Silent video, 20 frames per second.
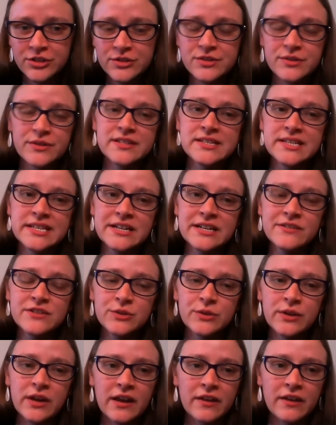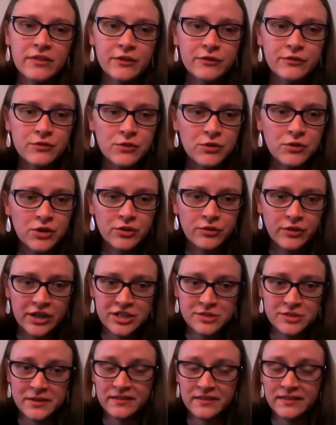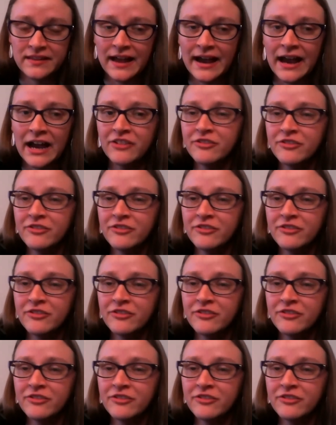So instead of doing the floral arrangement live,